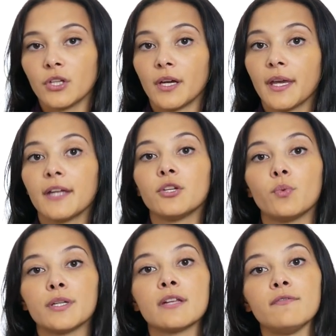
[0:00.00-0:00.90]
Again, you
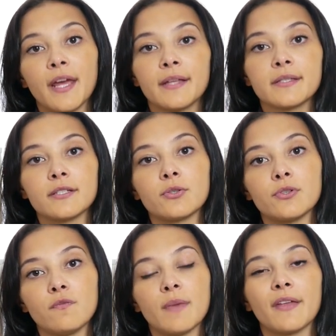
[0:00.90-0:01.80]
wouldn't advance until
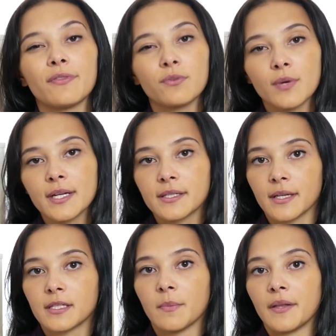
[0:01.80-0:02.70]
you've met 3 to
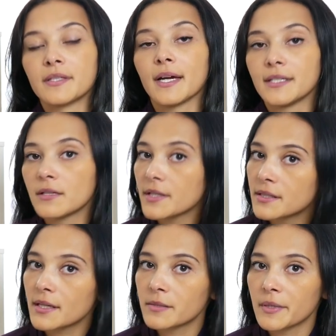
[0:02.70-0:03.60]
6 months, ideally
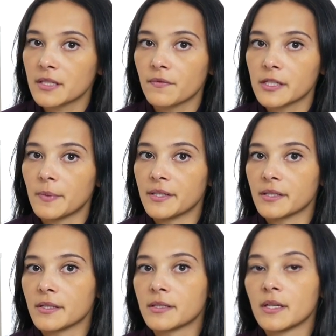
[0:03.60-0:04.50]
6 months of
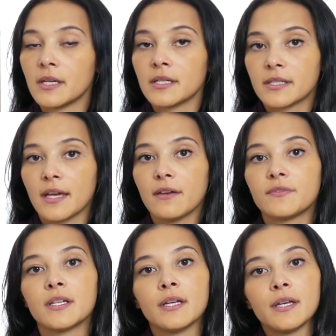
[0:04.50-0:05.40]
expenses
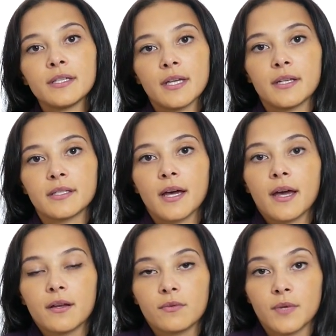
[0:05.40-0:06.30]
saved, set
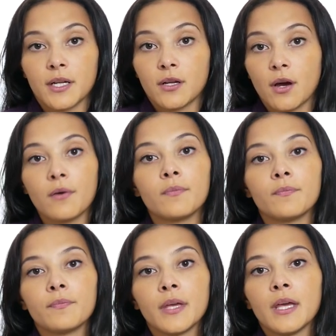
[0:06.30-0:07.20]
aside, ready to go.
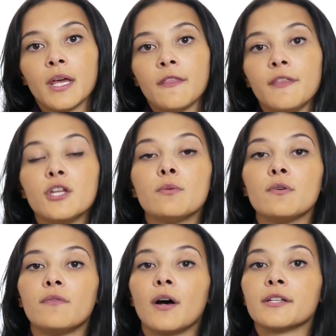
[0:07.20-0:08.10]
Then you
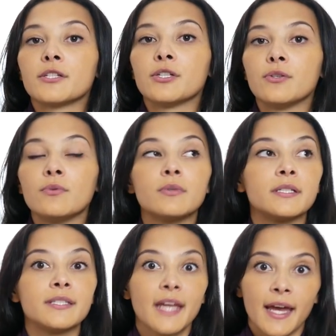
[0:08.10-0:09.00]
move on to
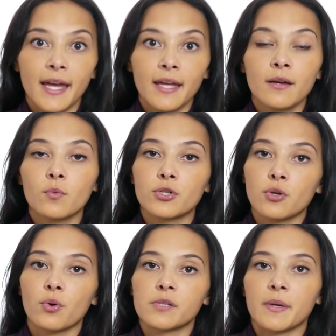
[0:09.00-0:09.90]
day, which
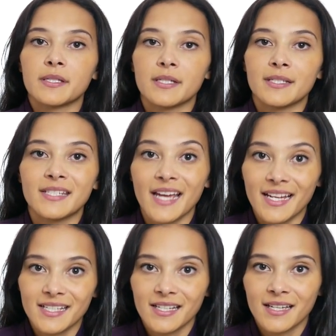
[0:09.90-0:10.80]
corresponds to
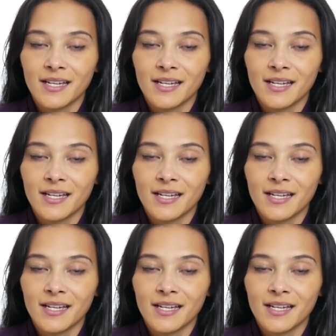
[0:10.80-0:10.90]
debt.